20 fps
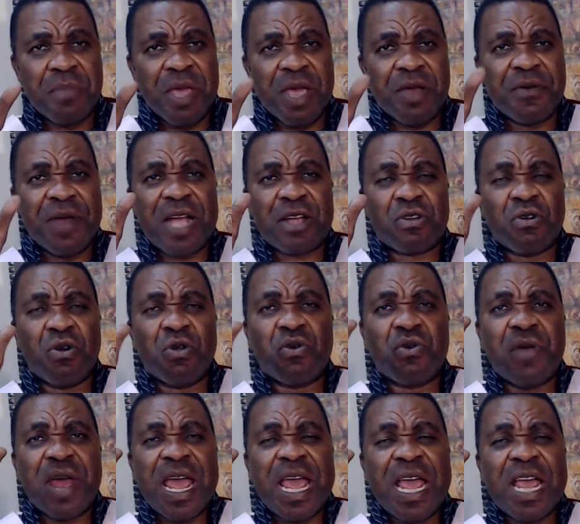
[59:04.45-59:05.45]
Miracle
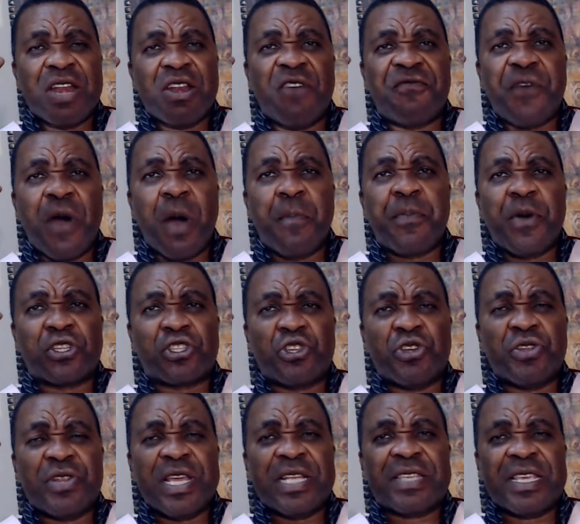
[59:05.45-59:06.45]
rain of
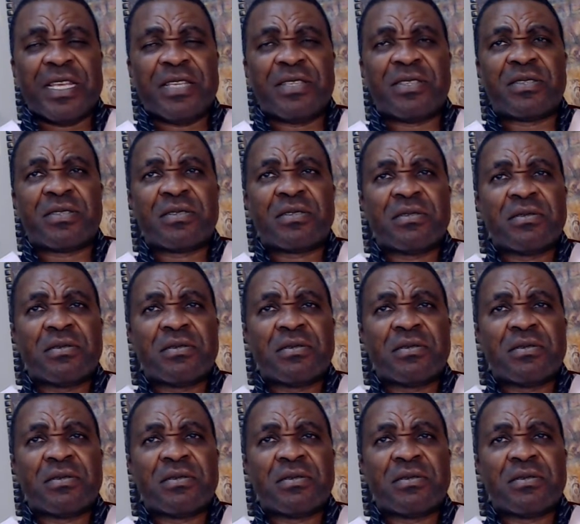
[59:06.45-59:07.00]
opportunities.